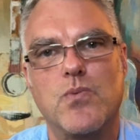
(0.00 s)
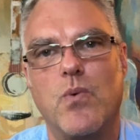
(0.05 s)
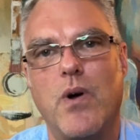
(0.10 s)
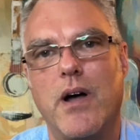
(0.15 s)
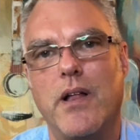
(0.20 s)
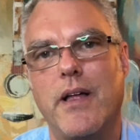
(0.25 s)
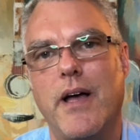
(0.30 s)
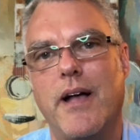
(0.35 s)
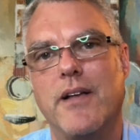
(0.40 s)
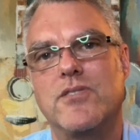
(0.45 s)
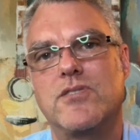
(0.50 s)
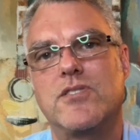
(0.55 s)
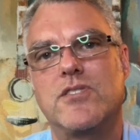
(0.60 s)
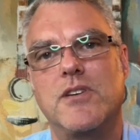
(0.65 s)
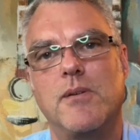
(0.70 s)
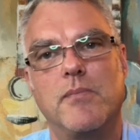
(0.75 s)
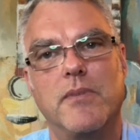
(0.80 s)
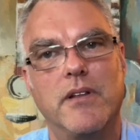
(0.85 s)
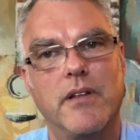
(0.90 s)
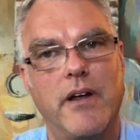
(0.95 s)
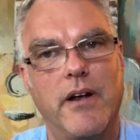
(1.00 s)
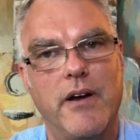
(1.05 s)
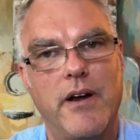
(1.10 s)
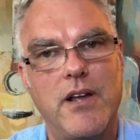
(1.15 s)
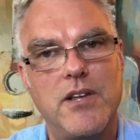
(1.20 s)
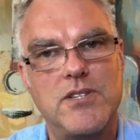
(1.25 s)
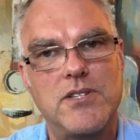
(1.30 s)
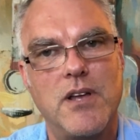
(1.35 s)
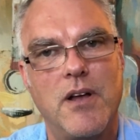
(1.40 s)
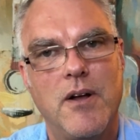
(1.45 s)
well as
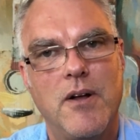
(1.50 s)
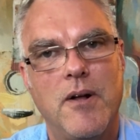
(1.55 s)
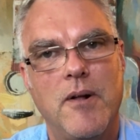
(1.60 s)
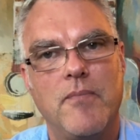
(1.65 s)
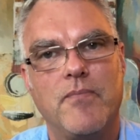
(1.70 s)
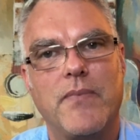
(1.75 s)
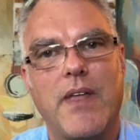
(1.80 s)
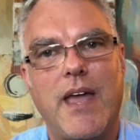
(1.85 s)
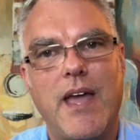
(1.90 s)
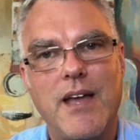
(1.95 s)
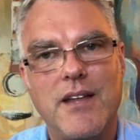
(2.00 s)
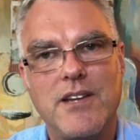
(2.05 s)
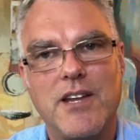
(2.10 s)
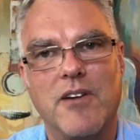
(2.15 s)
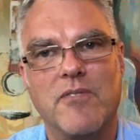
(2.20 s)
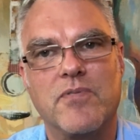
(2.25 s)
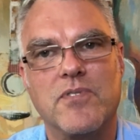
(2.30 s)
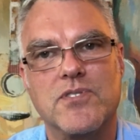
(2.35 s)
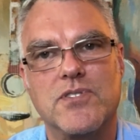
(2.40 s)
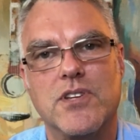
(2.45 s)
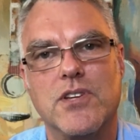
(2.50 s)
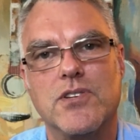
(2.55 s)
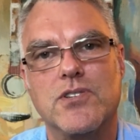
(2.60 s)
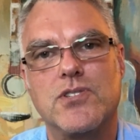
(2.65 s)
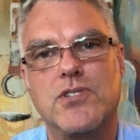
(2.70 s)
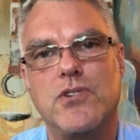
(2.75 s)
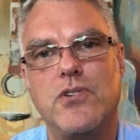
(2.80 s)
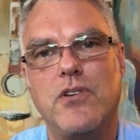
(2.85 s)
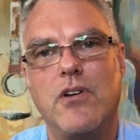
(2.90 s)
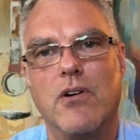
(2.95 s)
similarities and differences
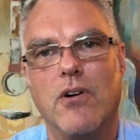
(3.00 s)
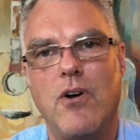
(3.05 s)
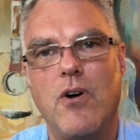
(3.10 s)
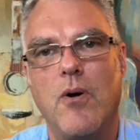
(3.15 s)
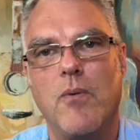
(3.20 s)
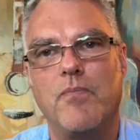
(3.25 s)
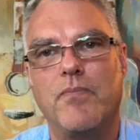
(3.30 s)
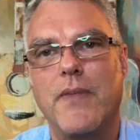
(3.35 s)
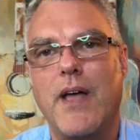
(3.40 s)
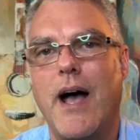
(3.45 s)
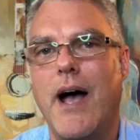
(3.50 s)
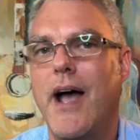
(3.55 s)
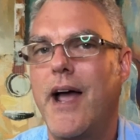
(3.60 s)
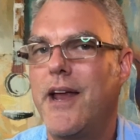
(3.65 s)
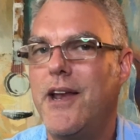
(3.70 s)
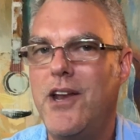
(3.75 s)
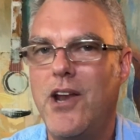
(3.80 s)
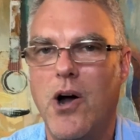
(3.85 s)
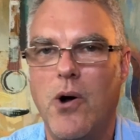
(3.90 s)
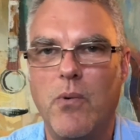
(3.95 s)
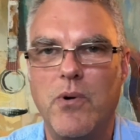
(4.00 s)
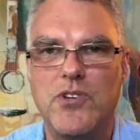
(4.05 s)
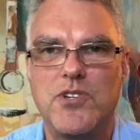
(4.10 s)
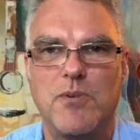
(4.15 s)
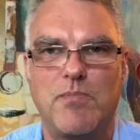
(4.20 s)
to your home. I know what